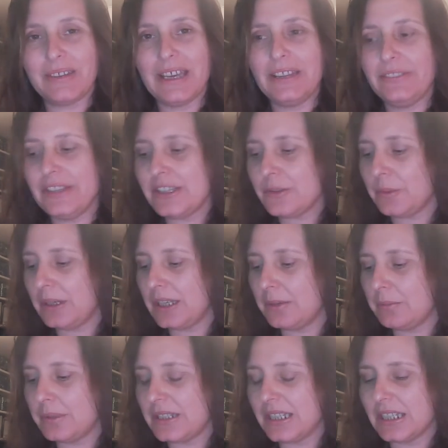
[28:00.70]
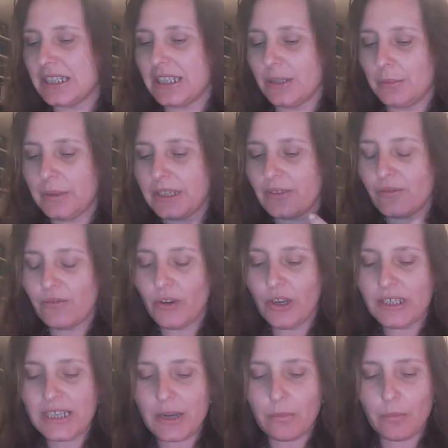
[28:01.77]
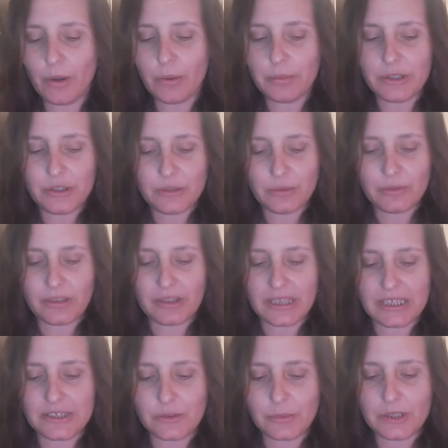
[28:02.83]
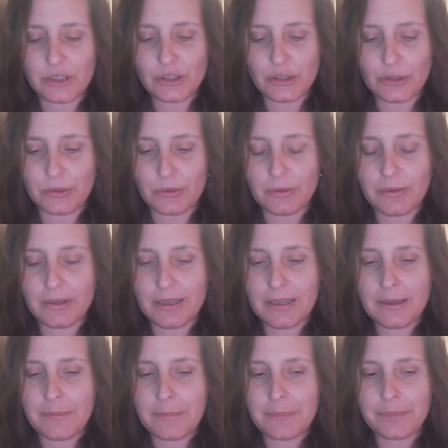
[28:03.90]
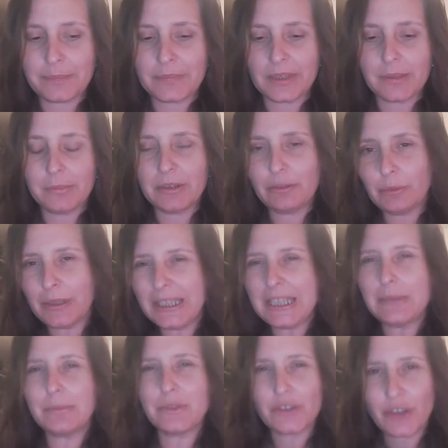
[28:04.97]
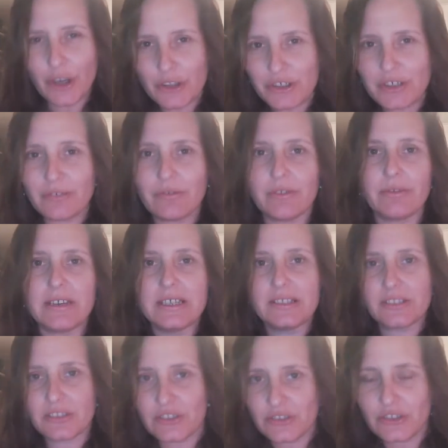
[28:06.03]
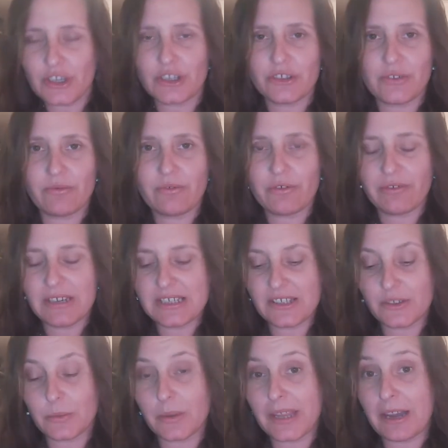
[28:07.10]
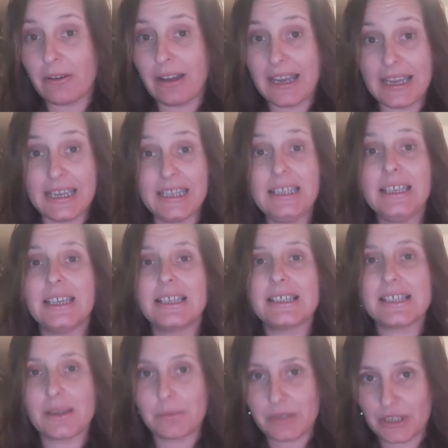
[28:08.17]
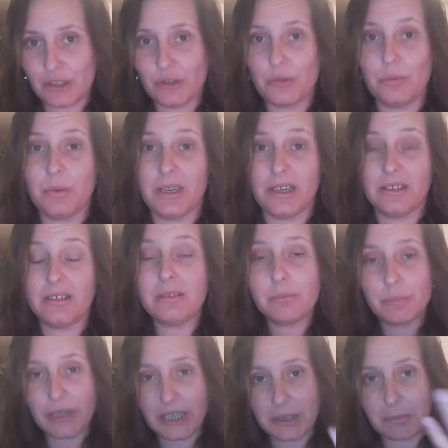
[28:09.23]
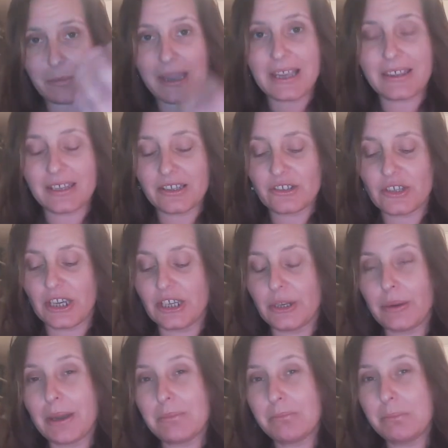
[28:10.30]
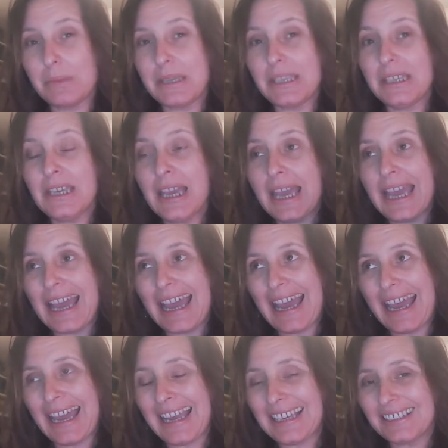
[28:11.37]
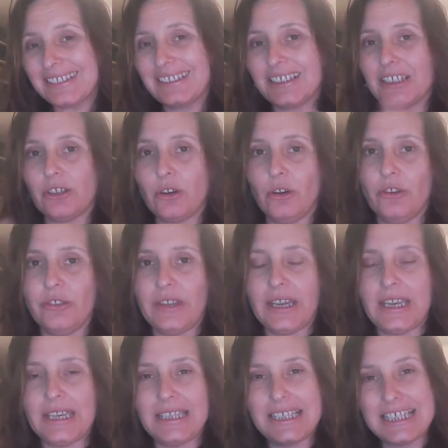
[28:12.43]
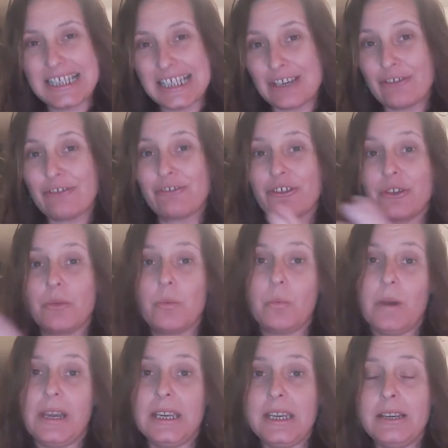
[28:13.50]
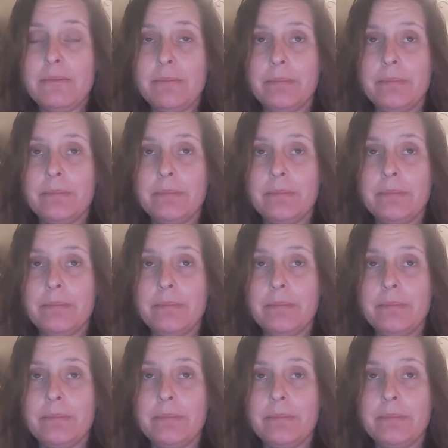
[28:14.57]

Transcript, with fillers: And this week in particular, we can find out why we do the things we do. But if we keep searching for reasons and searching for reasons without A, accepting who we are, bringing back that shadow, and B, acting on that in a different way,